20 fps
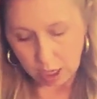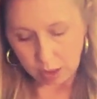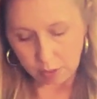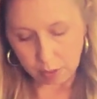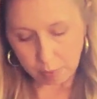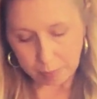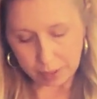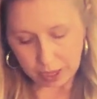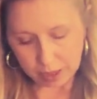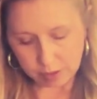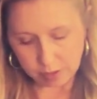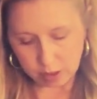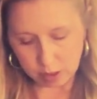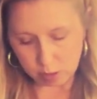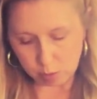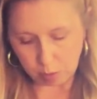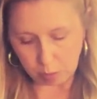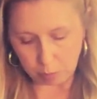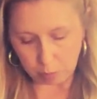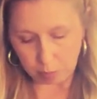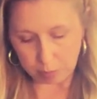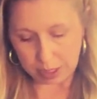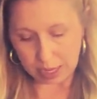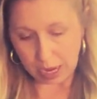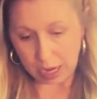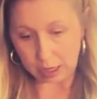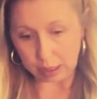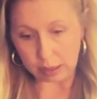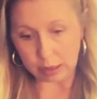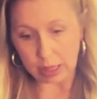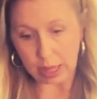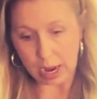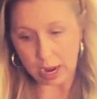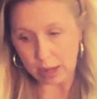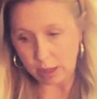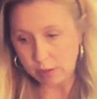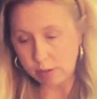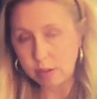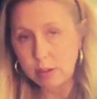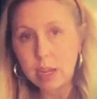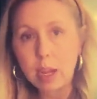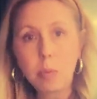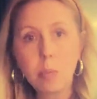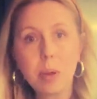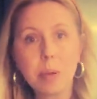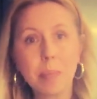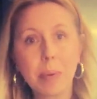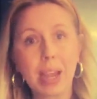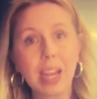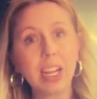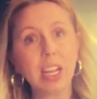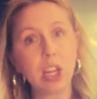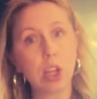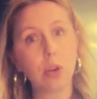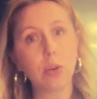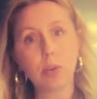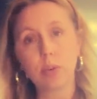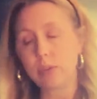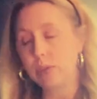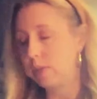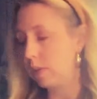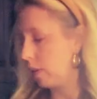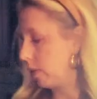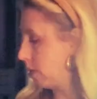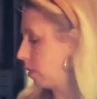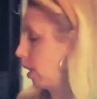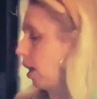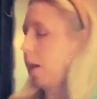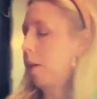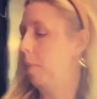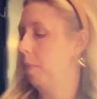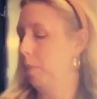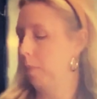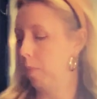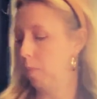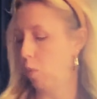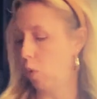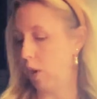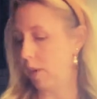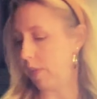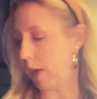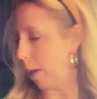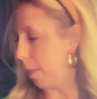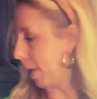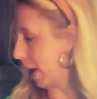The pasta is what will be added last, and we might use some more of that